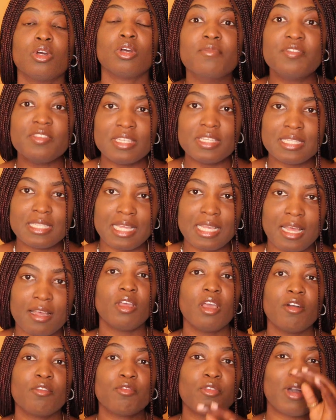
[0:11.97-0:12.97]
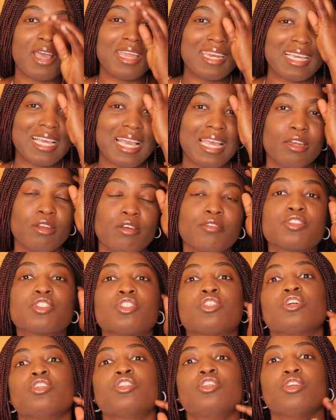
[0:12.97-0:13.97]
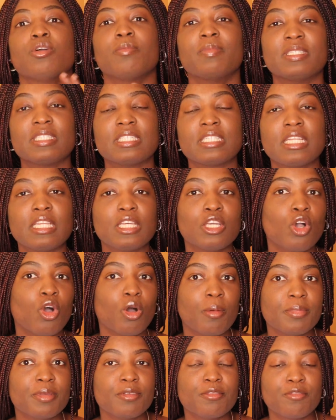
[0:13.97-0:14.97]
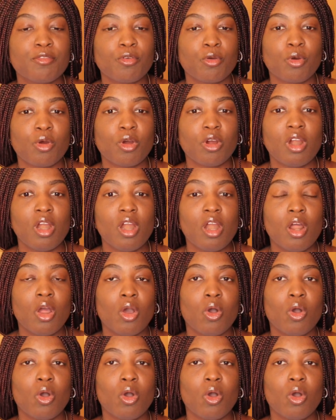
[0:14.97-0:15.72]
visa for any kind of study you're basically coming for,